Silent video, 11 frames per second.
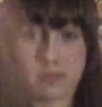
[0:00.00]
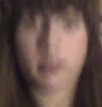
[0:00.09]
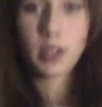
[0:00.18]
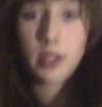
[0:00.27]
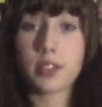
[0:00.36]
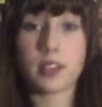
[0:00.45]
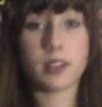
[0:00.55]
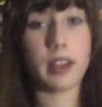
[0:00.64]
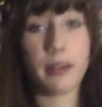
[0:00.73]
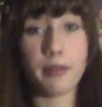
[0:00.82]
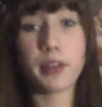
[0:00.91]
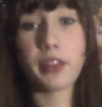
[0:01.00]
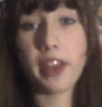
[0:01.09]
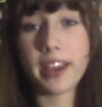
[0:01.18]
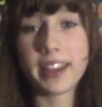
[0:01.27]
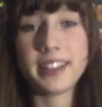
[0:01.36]
just
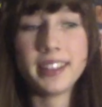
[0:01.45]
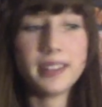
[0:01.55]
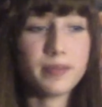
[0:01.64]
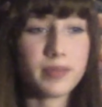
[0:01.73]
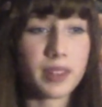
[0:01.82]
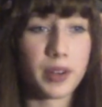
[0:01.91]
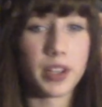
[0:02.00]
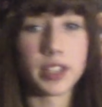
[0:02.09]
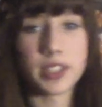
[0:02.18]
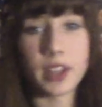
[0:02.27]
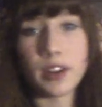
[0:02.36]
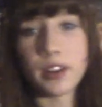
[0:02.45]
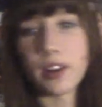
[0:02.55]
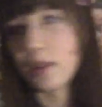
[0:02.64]
everything. Or just turn around